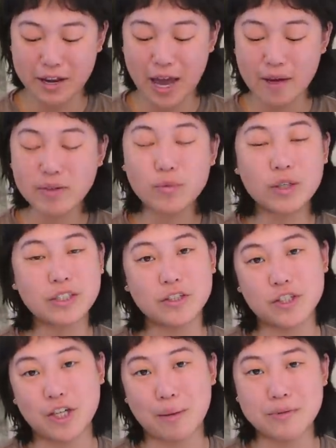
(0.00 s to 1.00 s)
I haven't worked on
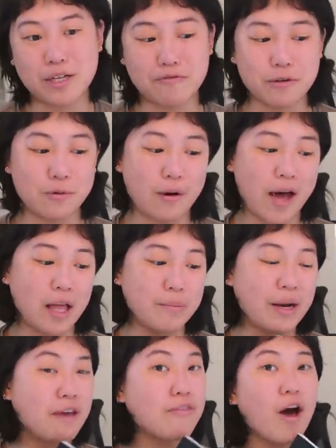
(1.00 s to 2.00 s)
shop stuff in a while,
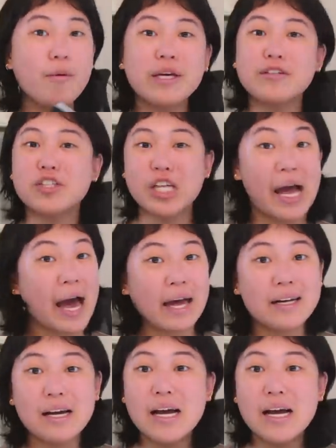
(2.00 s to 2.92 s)
but I thought we could chat